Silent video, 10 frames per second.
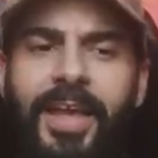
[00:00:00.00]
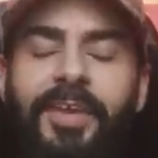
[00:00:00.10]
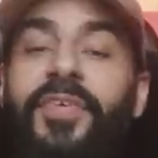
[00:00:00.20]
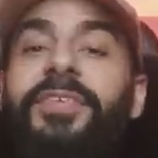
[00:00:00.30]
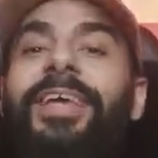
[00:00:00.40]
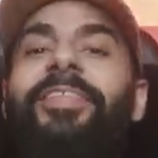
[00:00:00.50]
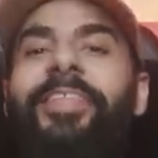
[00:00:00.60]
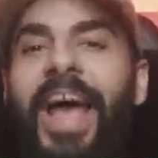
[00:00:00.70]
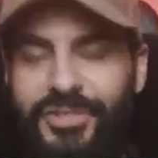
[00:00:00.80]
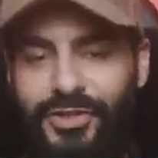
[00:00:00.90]
It feels like
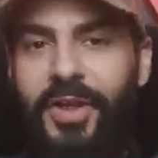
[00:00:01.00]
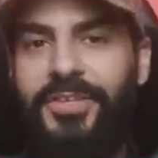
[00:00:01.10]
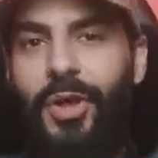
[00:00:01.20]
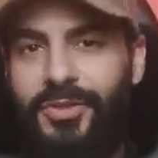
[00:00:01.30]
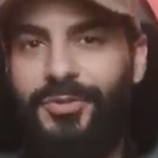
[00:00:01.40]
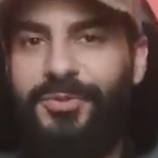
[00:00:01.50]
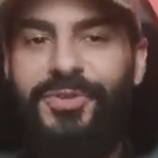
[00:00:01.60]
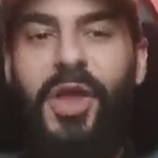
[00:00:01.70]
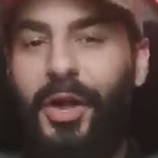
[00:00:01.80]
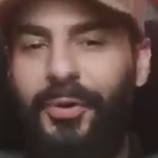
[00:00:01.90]
that shot is also
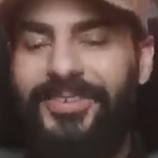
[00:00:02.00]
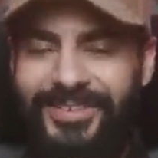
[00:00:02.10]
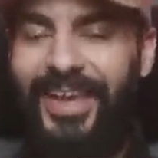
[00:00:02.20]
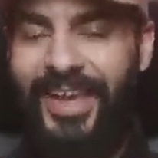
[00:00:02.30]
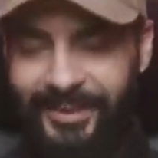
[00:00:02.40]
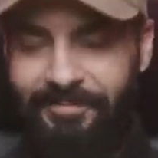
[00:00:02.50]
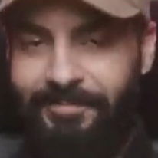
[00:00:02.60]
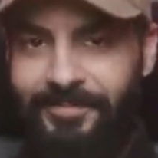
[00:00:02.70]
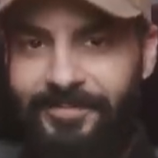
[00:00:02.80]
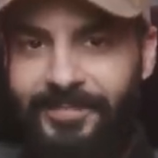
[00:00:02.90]
not going to hit,
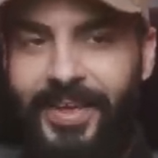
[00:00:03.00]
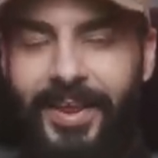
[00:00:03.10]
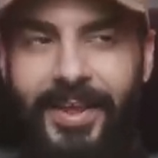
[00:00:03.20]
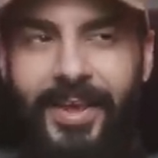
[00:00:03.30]
right?